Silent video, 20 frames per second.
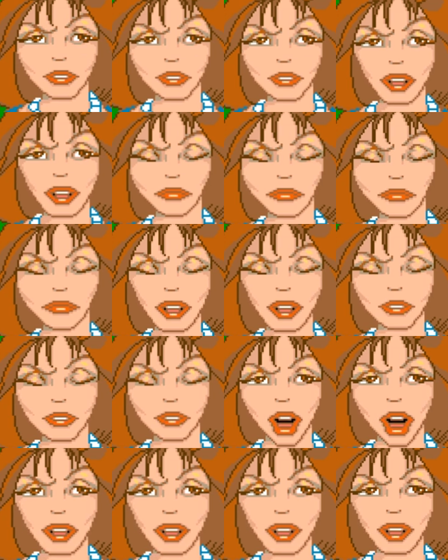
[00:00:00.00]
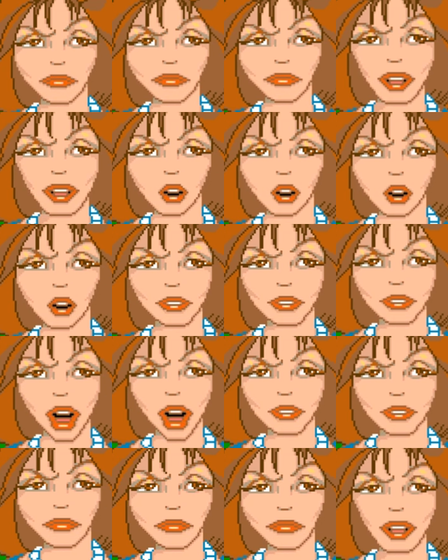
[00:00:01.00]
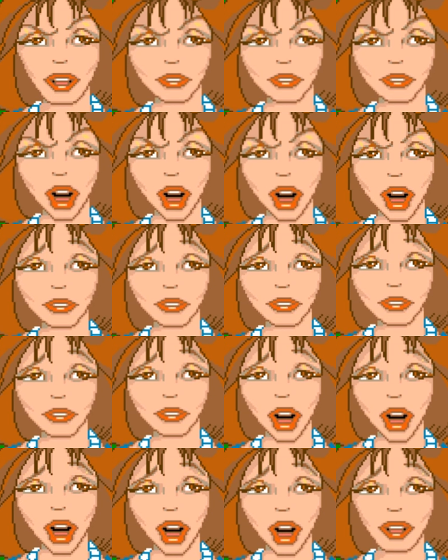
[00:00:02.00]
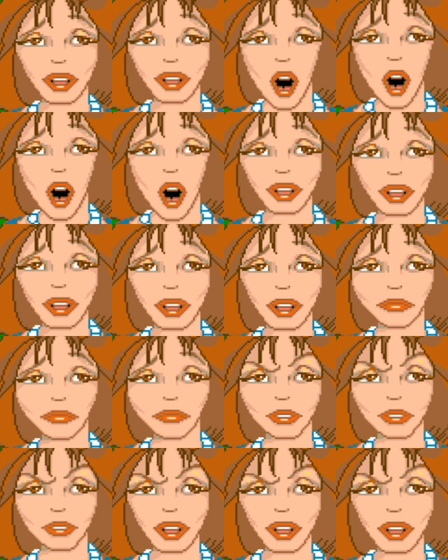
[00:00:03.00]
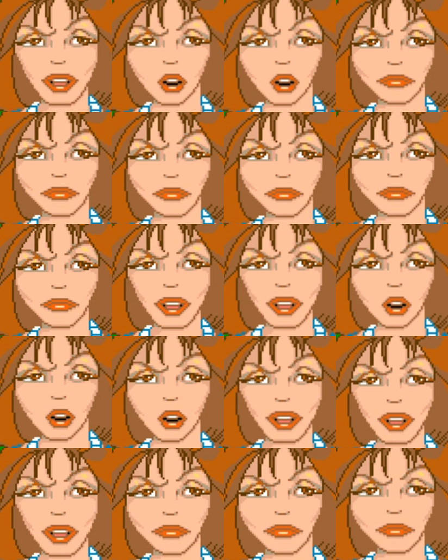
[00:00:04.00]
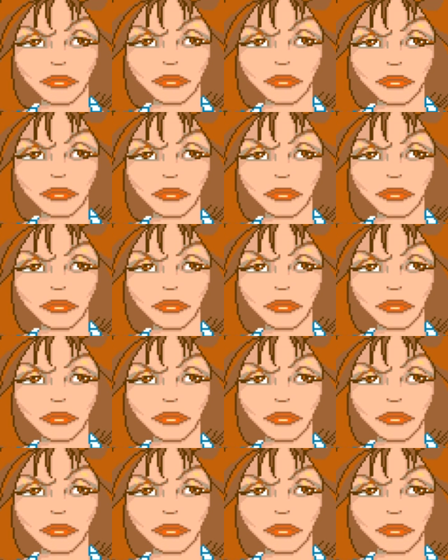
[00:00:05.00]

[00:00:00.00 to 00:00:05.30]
You've been seeing too much of Cliff anyway. There are lots of other fish in the sea.